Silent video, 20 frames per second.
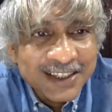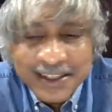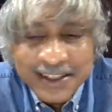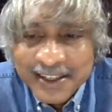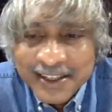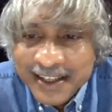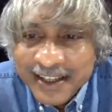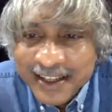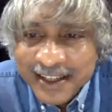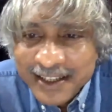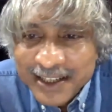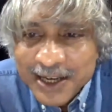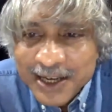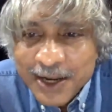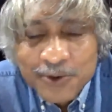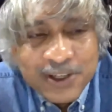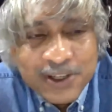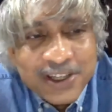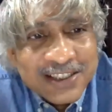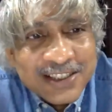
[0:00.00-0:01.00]
renowned
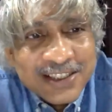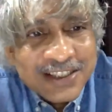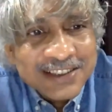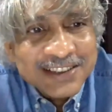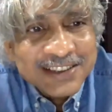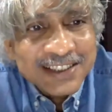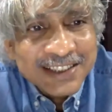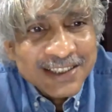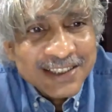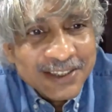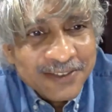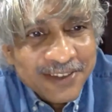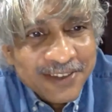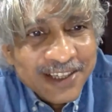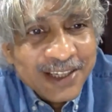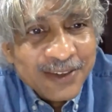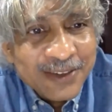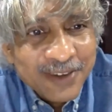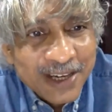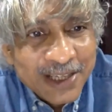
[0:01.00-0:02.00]
researcher in the field
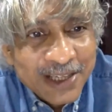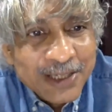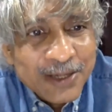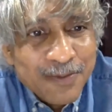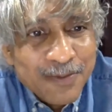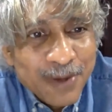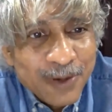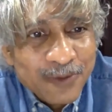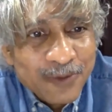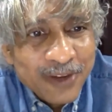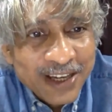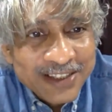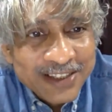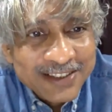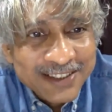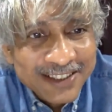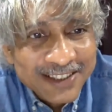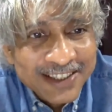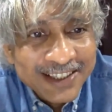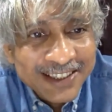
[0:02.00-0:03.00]
of additive
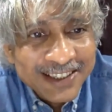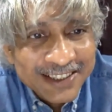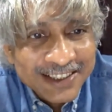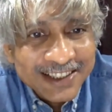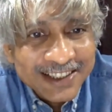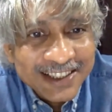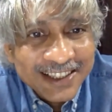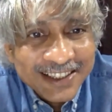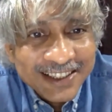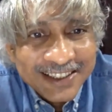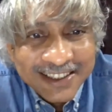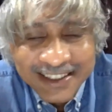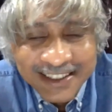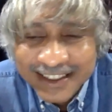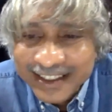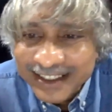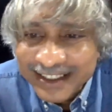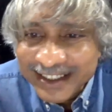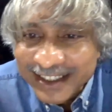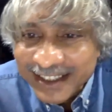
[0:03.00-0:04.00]
manufacturing in
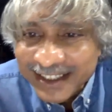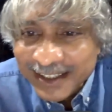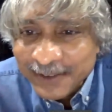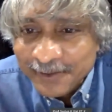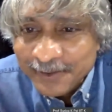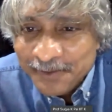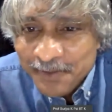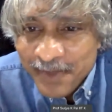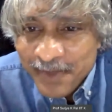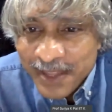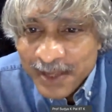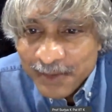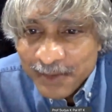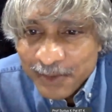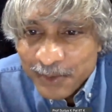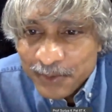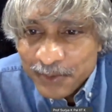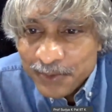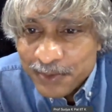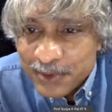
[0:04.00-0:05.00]
India.
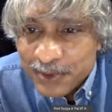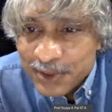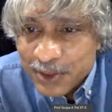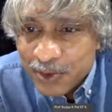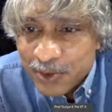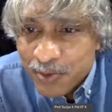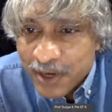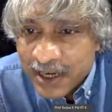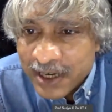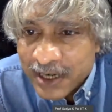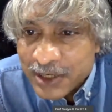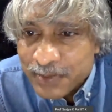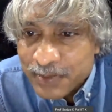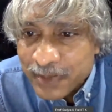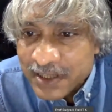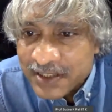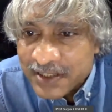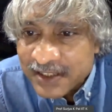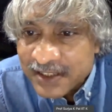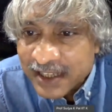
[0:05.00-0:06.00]
So Professor Kumar has
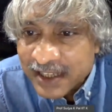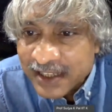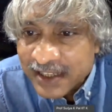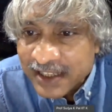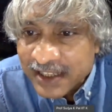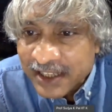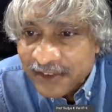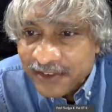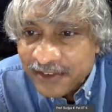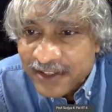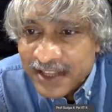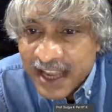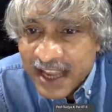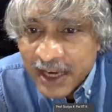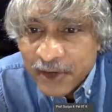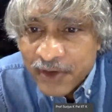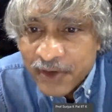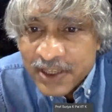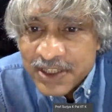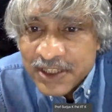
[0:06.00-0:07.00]
mentioned that given the
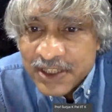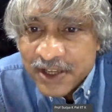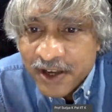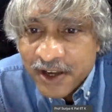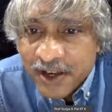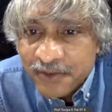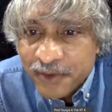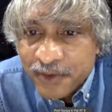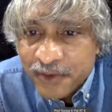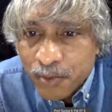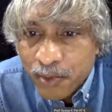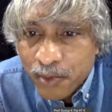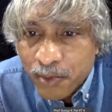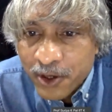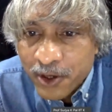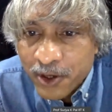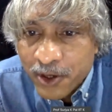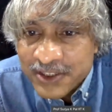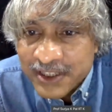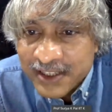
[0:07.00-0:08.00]
accuracy of
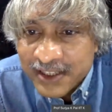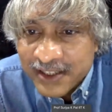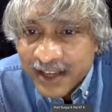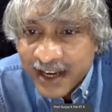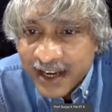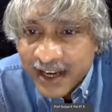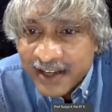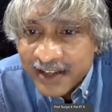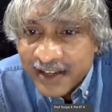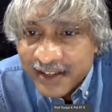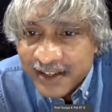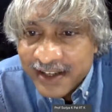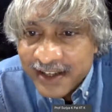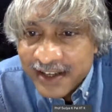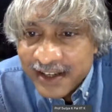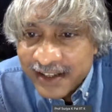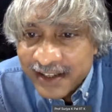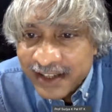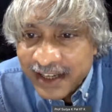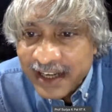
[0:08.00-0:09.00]
robots and higher
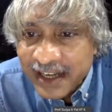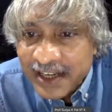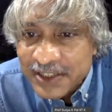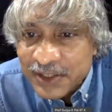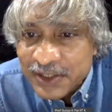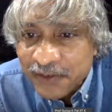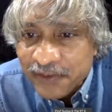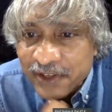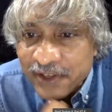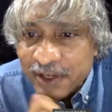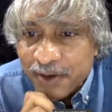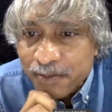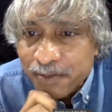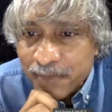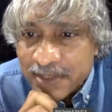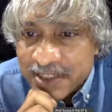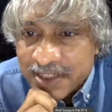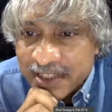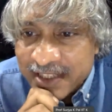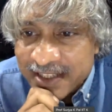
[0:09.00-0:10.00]
degrees of freedom
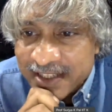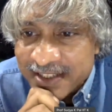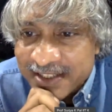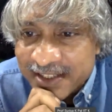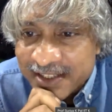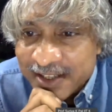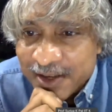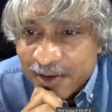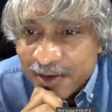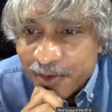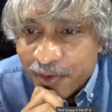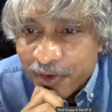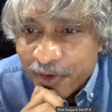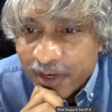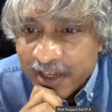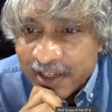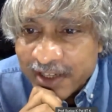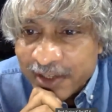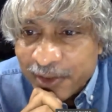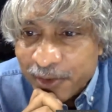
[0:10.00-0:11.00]
machines,
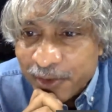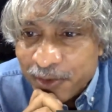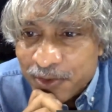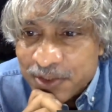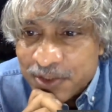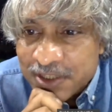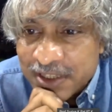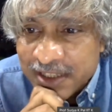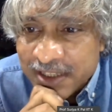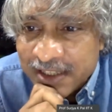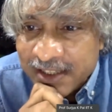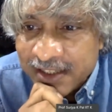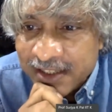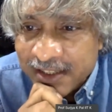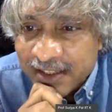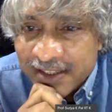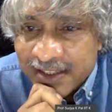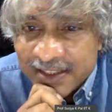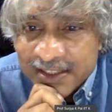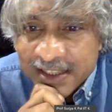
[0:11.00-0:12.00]
what do you see
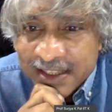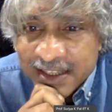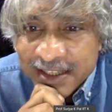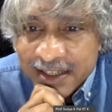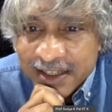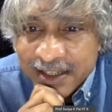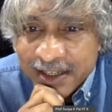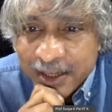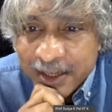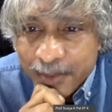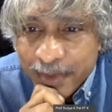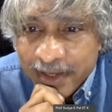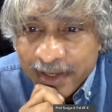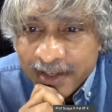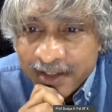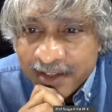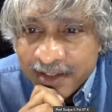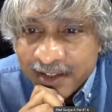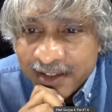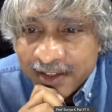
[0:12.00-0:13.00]
is the
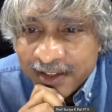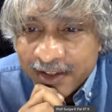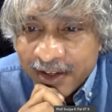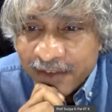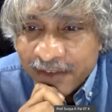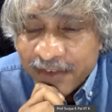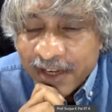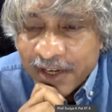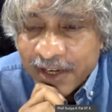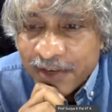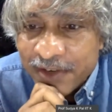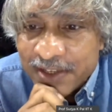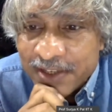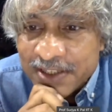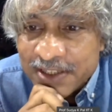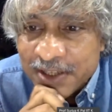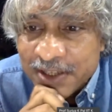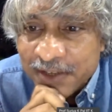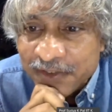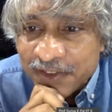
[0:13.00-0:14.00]
limit of
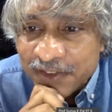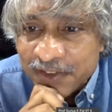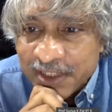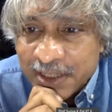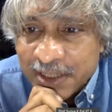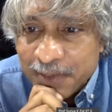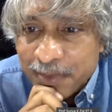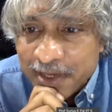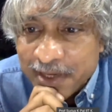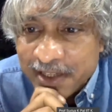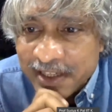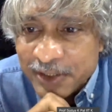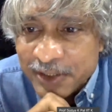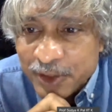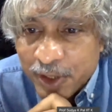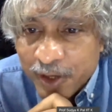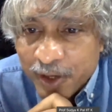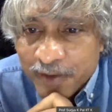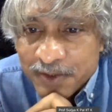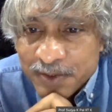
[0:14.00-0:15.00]
accuracy of 3D printed
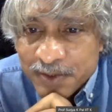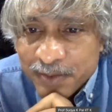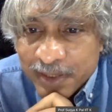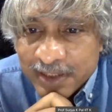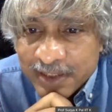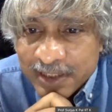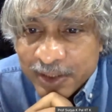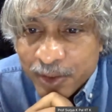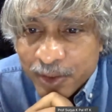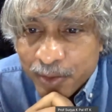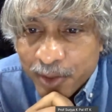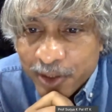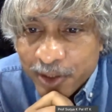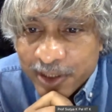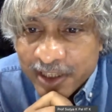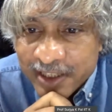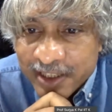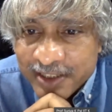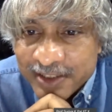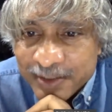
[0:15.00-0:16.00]
jobs by the
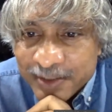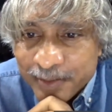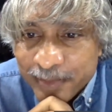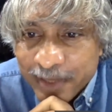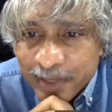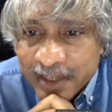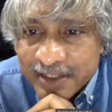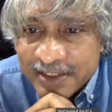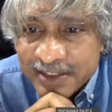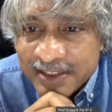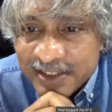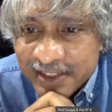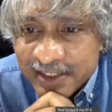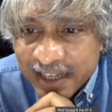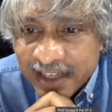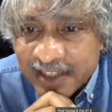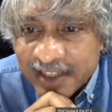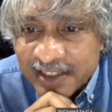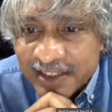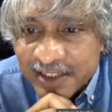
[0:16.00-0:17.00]
robotics-based
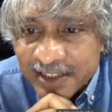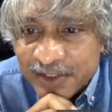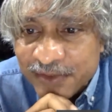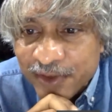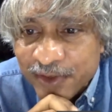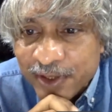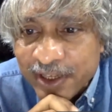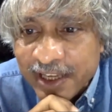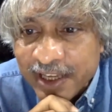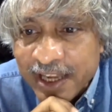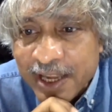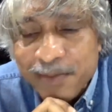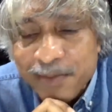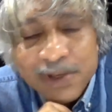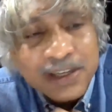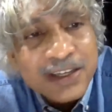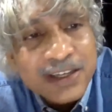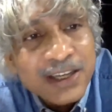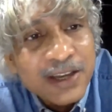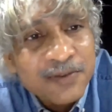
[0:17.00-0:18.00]
strategies for AM
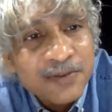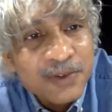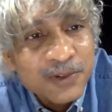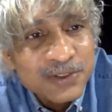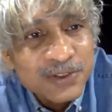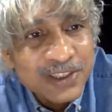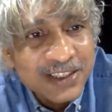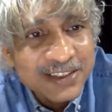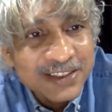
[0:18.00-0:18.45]
in near future?